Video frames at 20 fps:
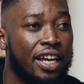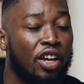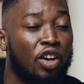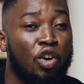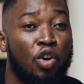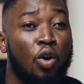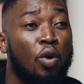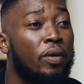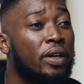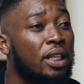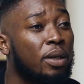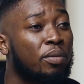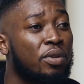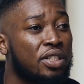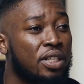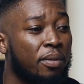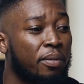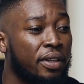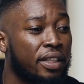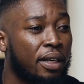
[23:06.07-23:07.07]
and go with them
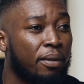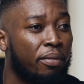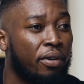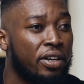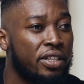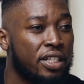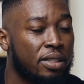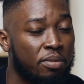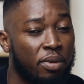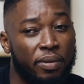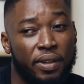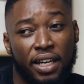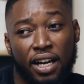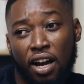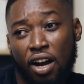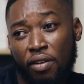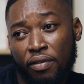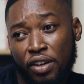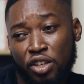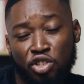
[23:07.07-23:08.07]
on some of their projects. Maybe they
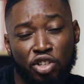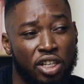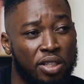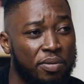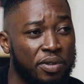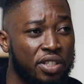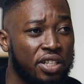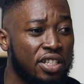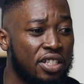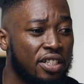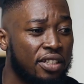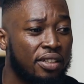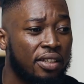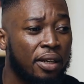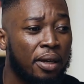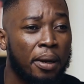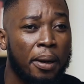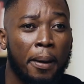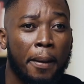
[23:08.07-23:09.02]
can cover your transportation.